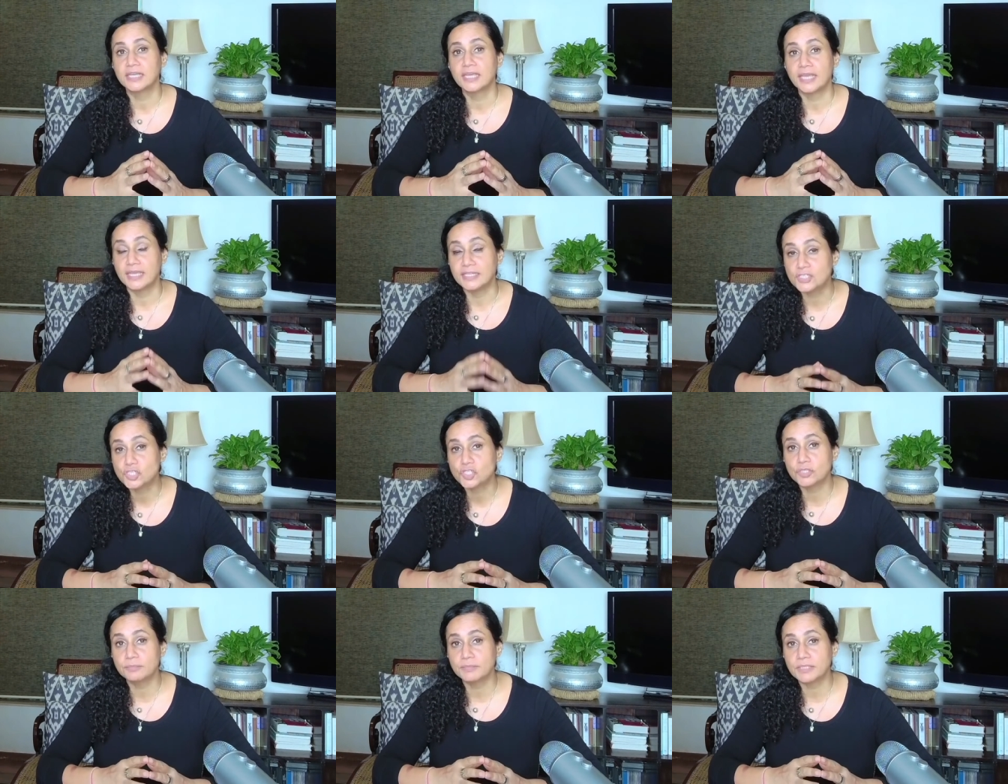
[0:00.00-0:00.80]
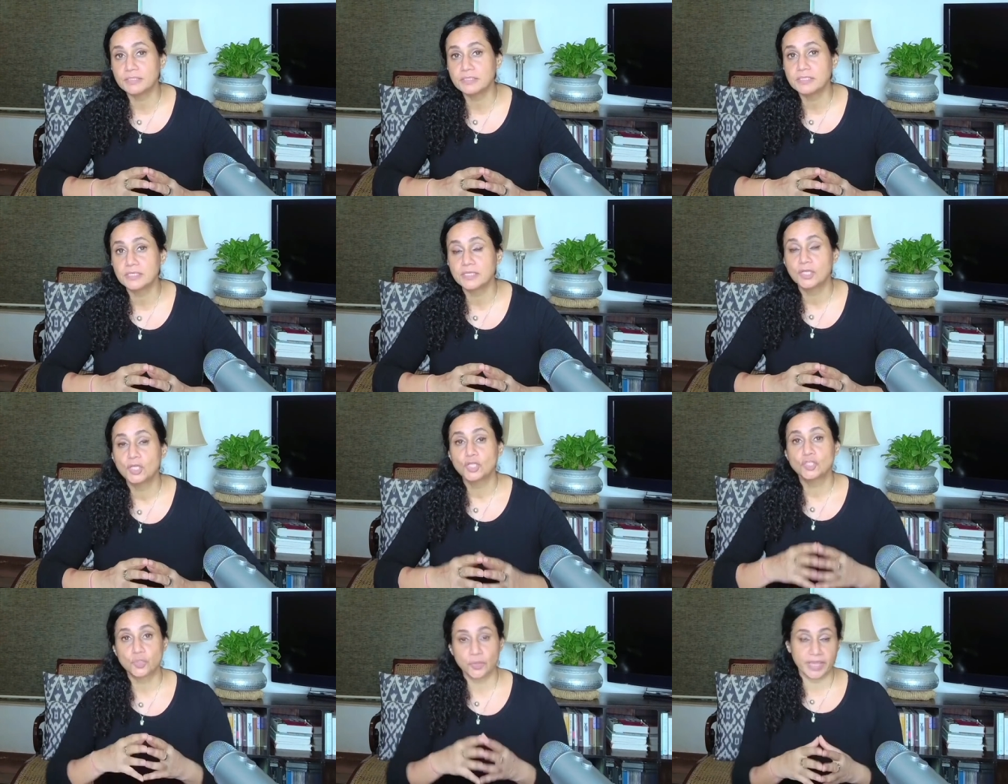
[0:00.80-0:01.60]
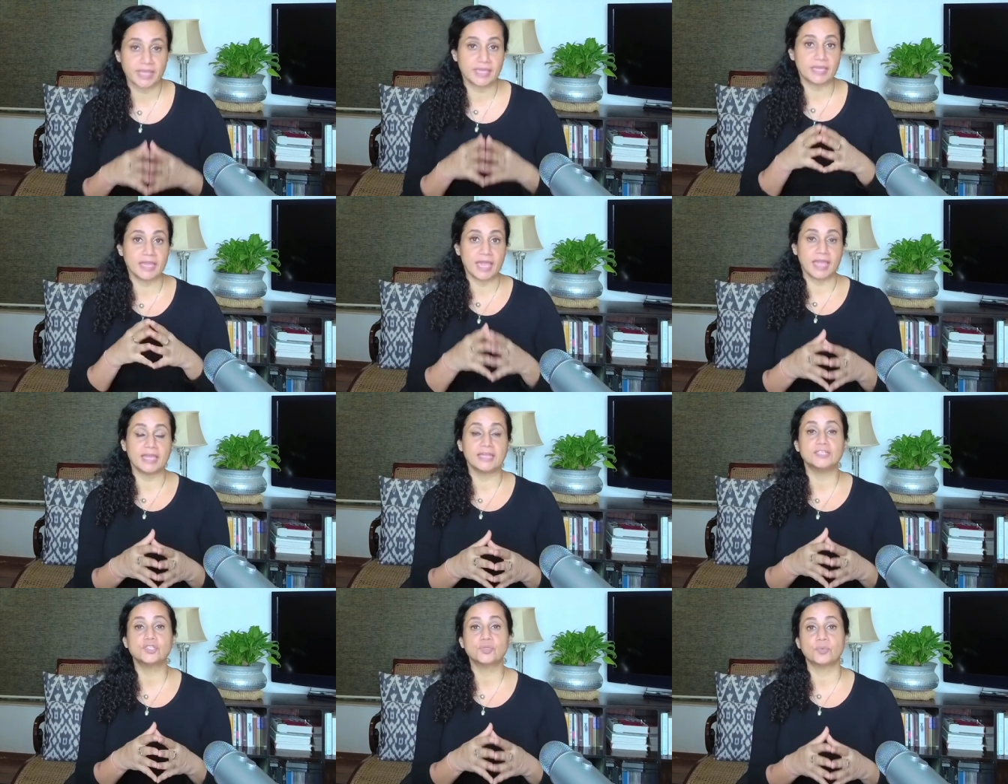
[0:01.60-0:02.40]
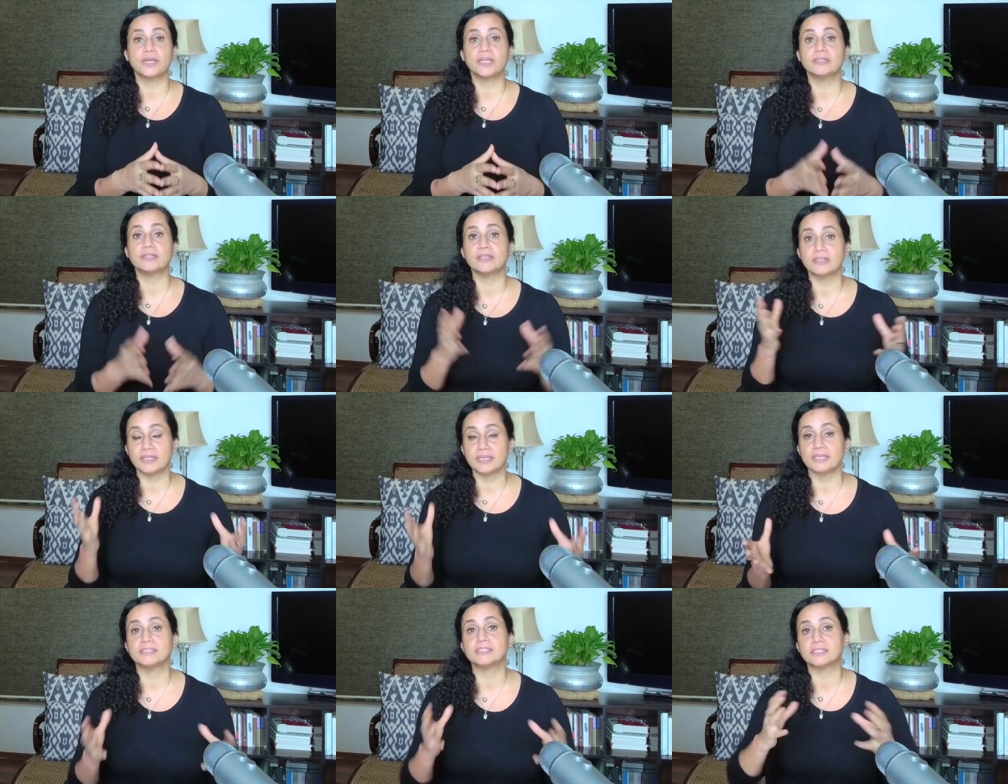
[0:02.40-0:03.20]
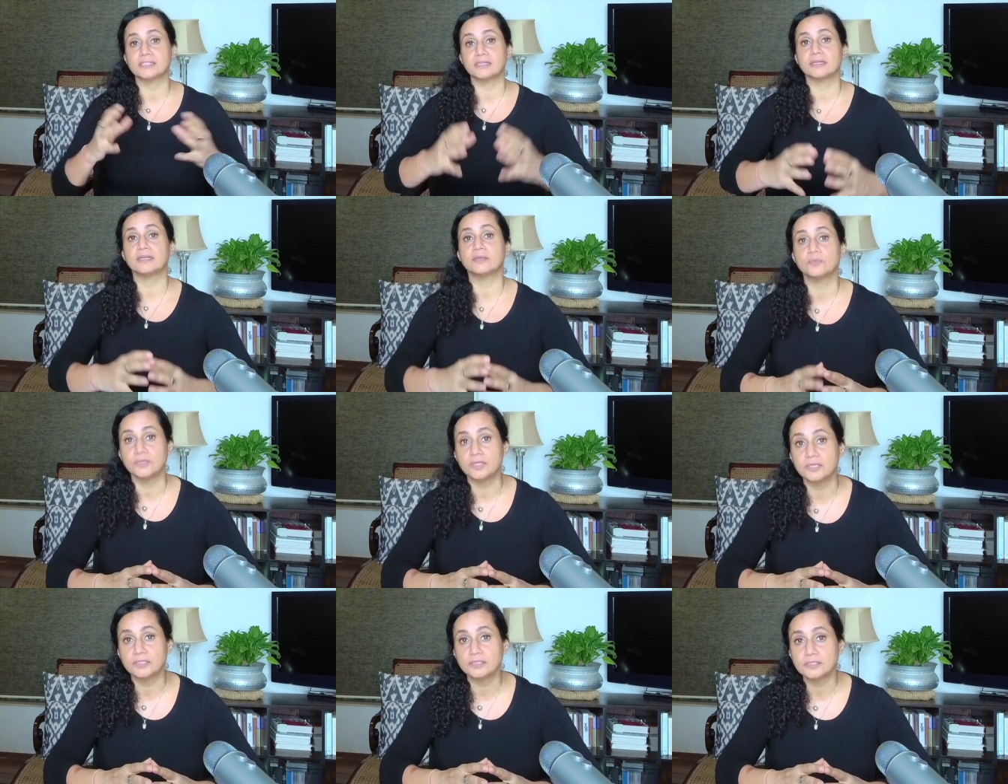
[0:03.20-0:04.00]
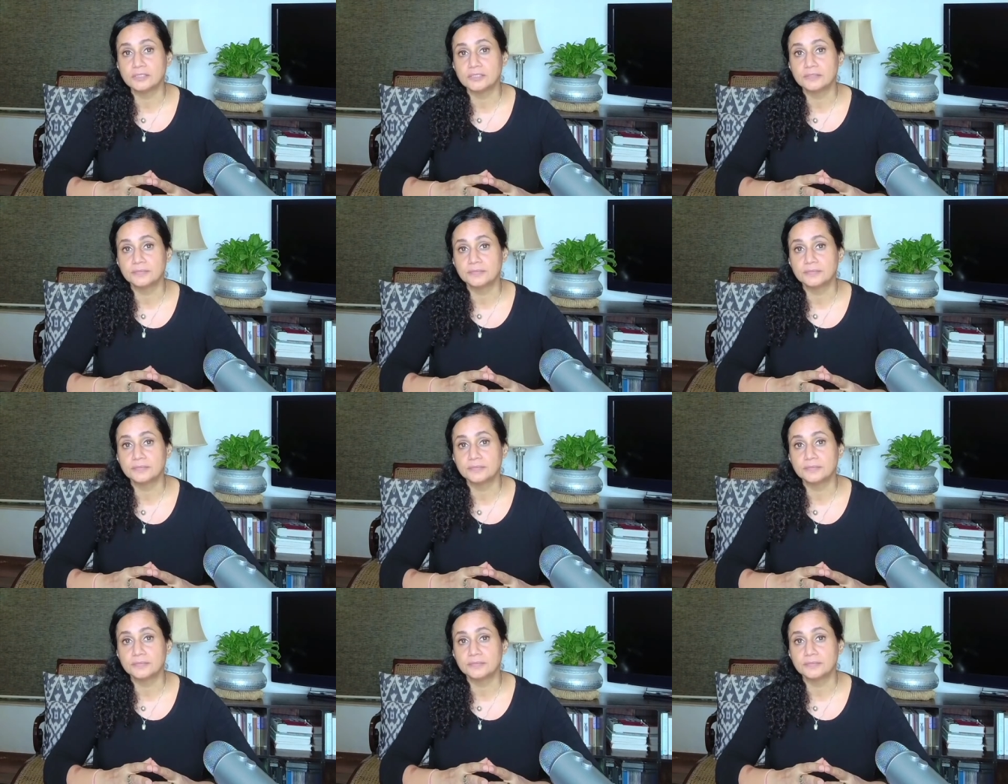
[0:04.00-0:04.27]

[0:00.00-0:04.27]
instrument to engage with the external world?